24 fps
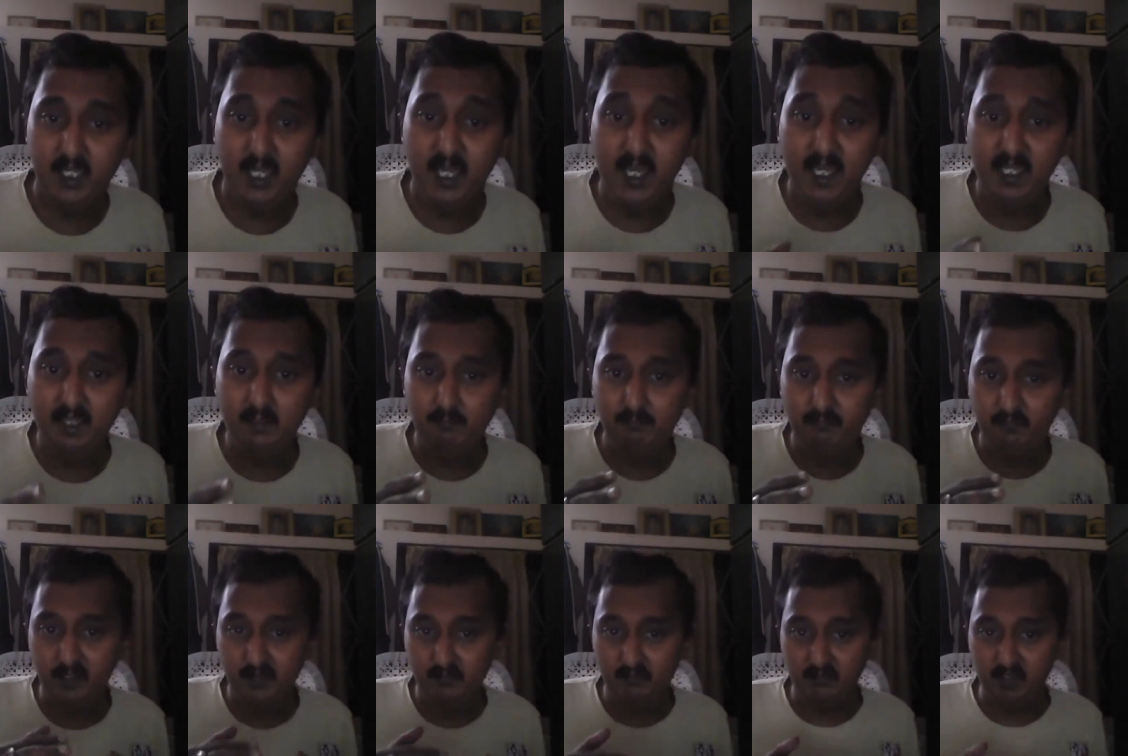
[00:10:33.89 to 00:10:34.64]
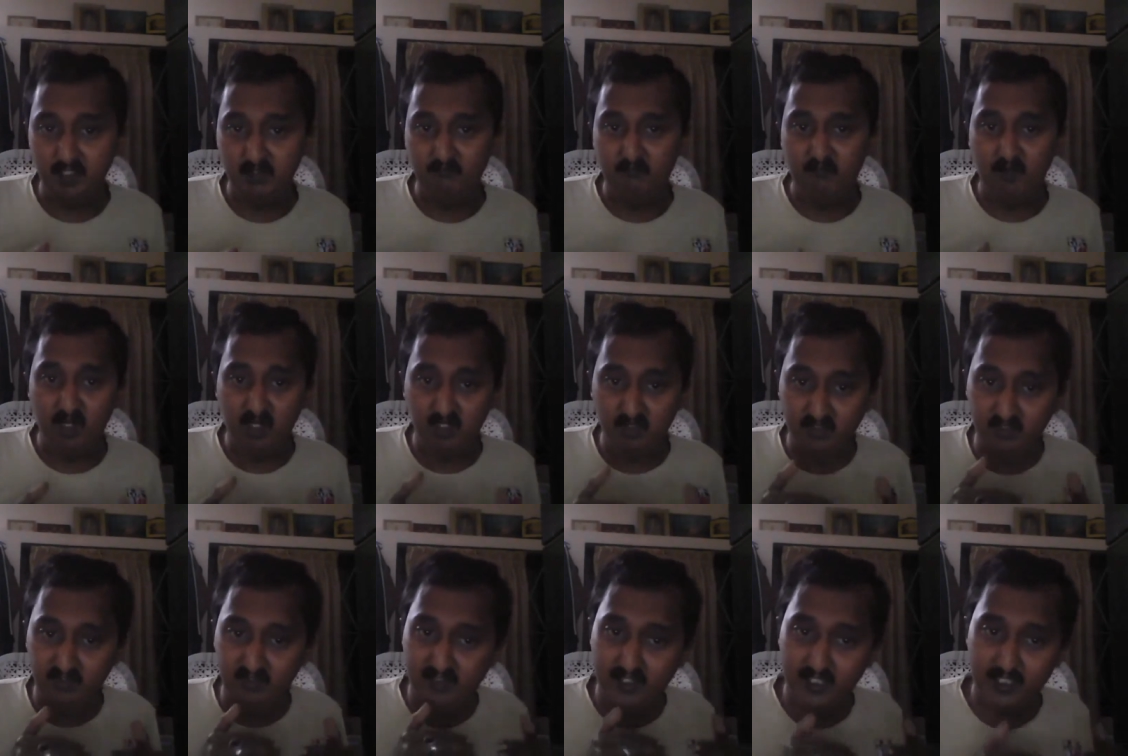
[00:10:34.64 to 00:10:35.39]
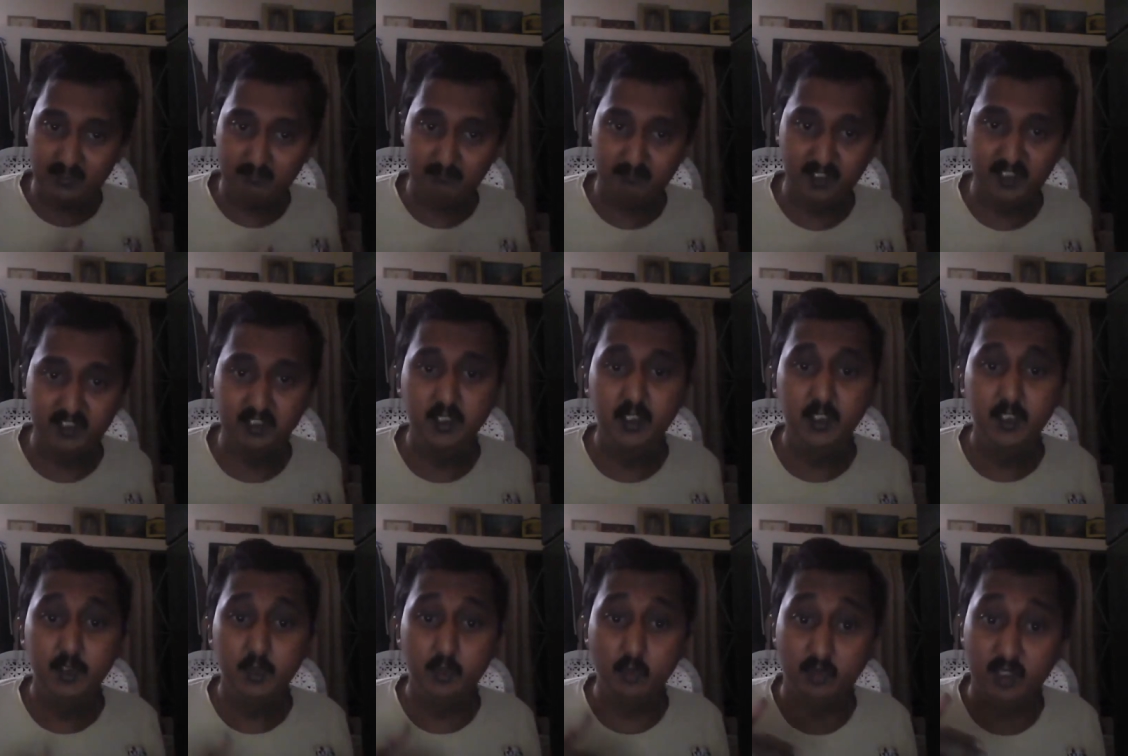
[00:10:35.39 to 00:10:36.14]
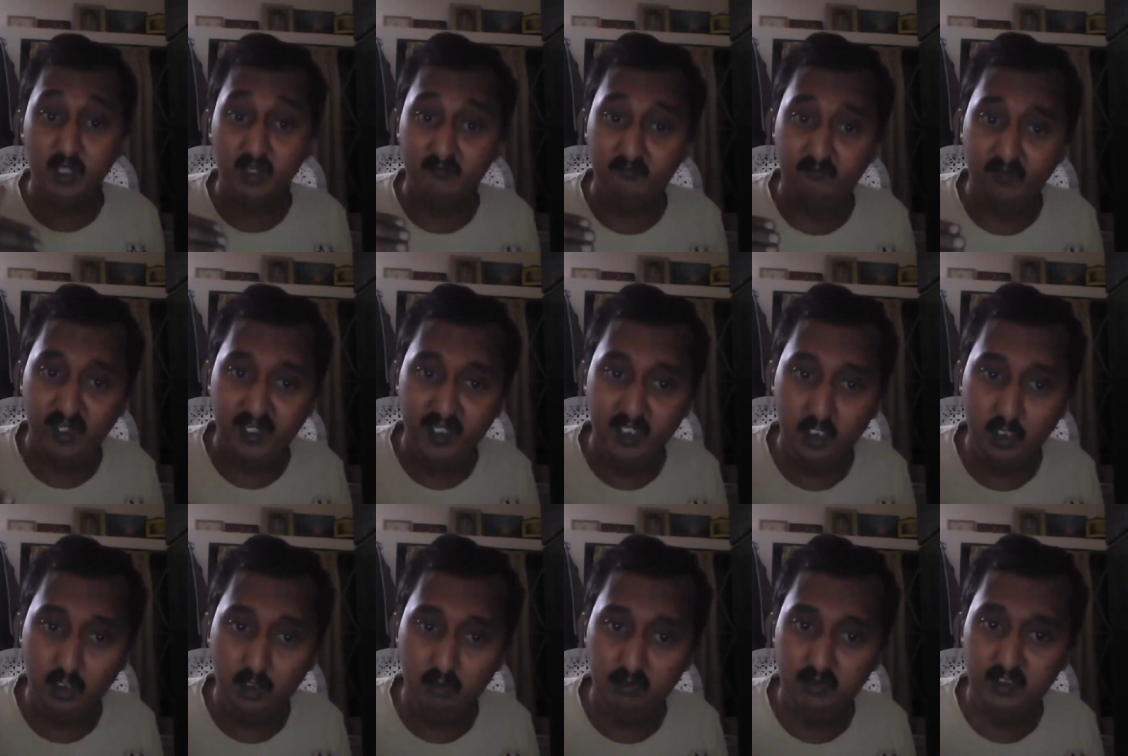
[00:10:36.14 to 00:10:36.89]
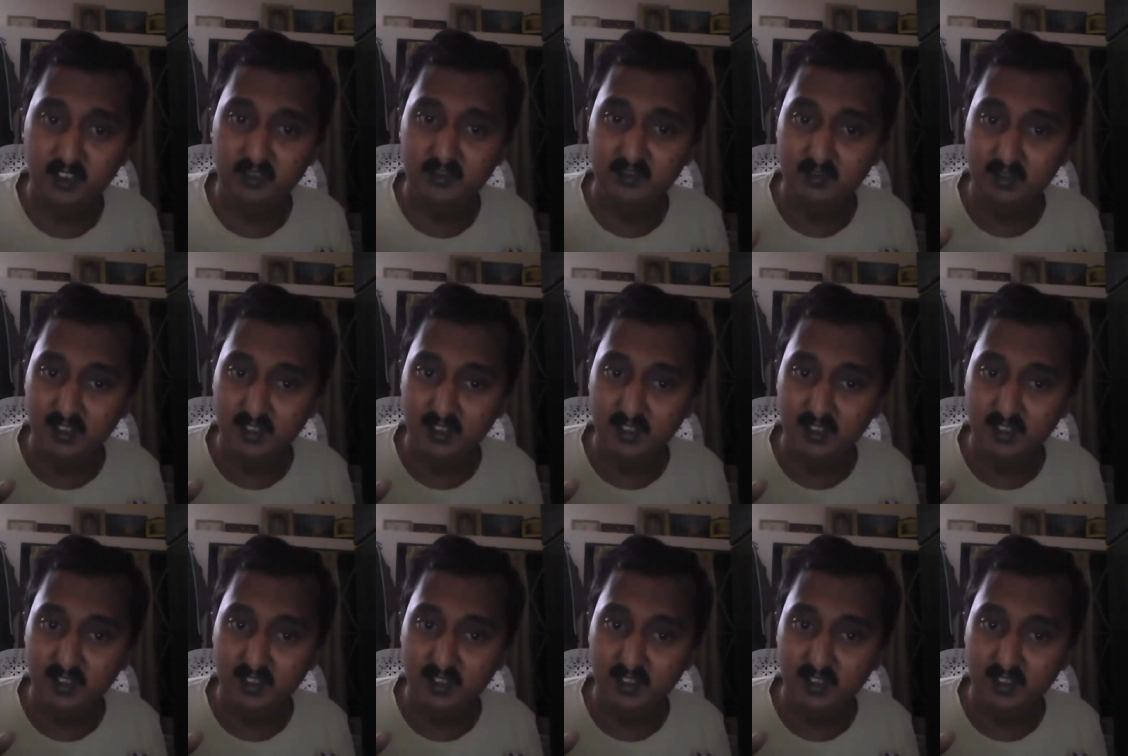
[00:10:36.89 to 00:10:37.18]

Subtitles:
As from the father's aspect, you can find out the